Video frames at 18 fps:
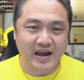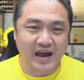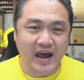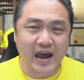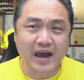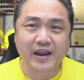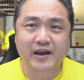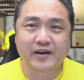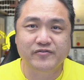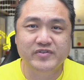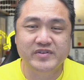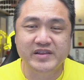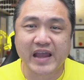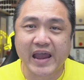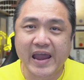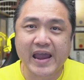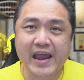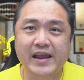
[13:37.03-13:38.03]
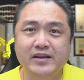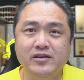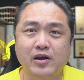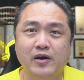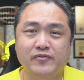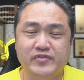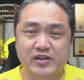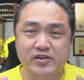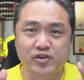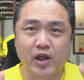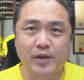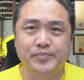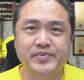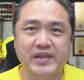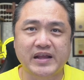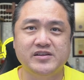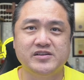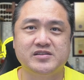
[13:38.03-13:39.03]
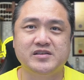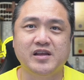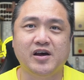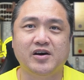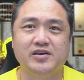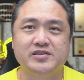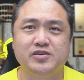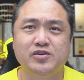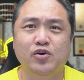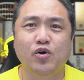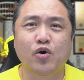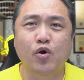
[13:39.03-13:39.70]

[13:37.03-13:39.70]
out of 10 of the top 10 stocks,